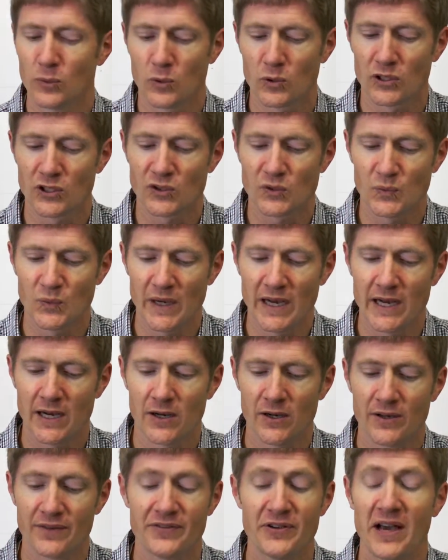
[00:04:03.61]
works
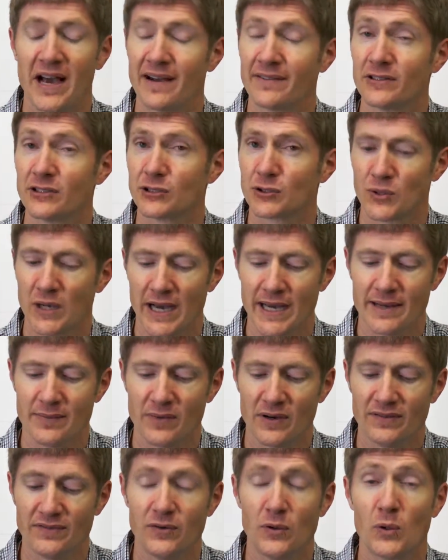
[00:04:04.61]
well if you haven't tried it
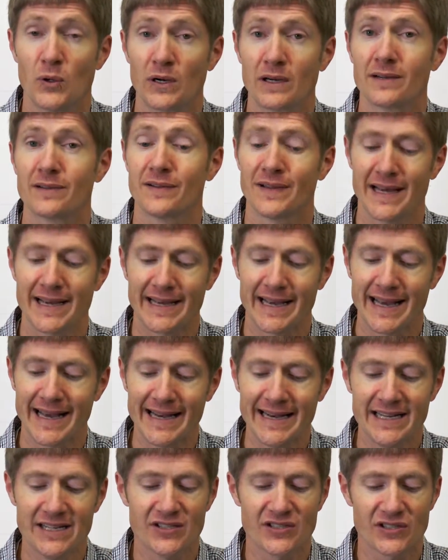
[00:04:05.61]
before. Like
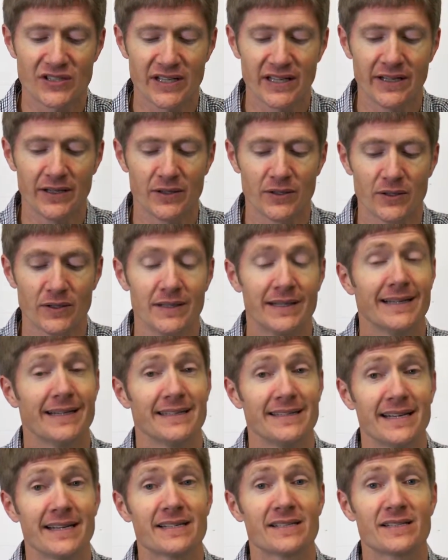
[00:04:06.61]
any skill,
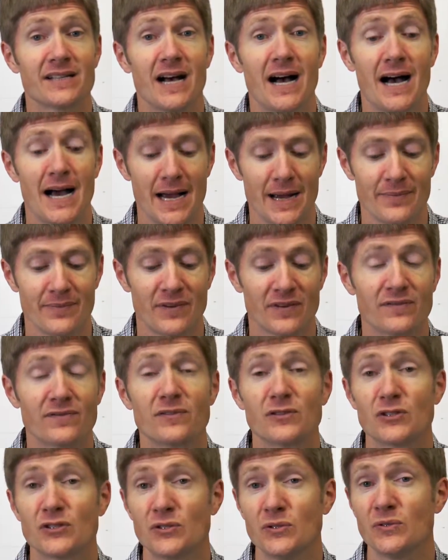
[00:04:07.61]
it takes time
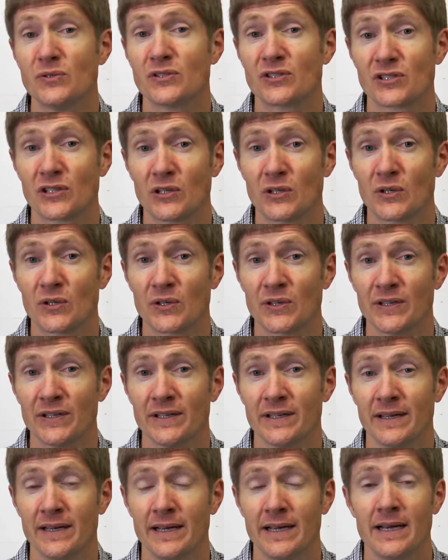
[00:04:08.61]
for students to learn.
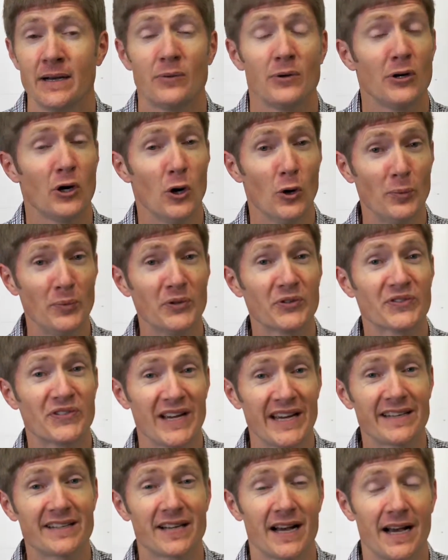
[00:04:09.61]
We hope you'll
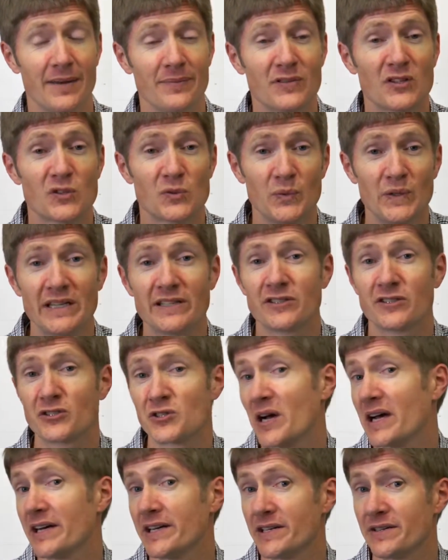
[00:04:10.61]
take time this week to
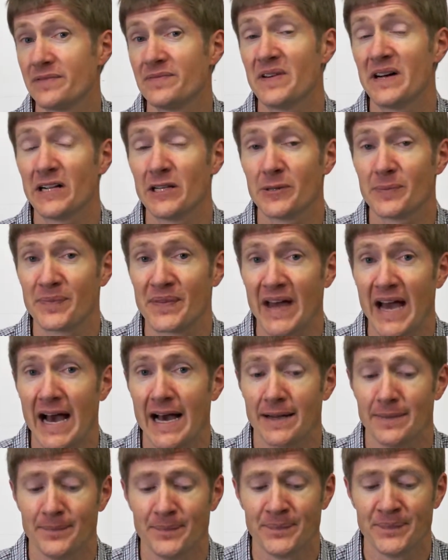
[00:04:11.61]
try to develop that.
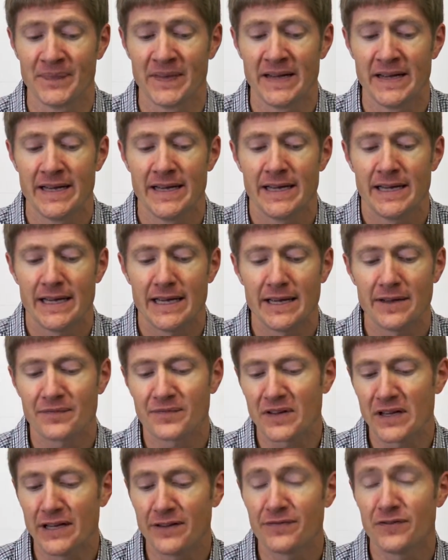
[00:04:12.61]

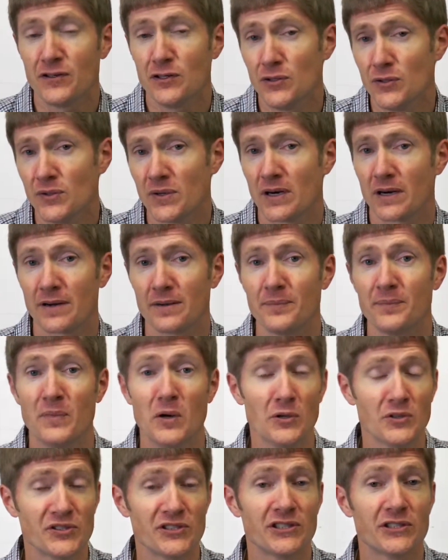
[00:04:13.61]
If you are
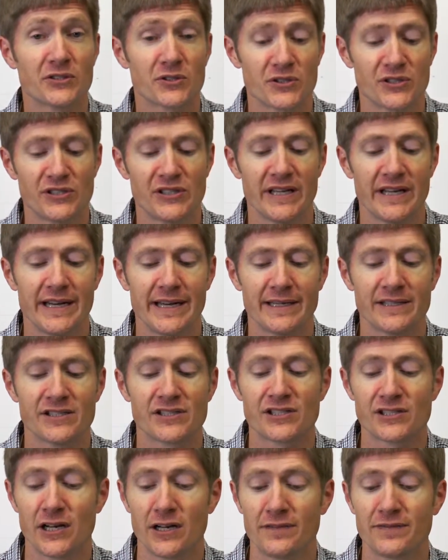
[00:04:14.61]
most interested in
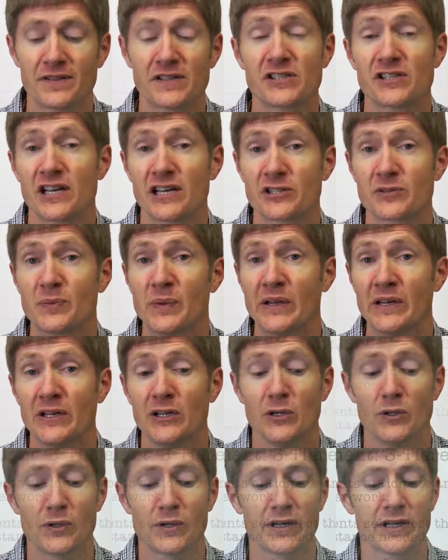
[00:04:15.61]
self-assessment,
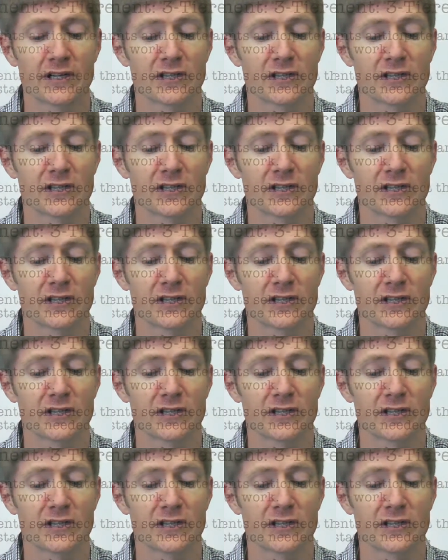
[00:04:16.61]
you can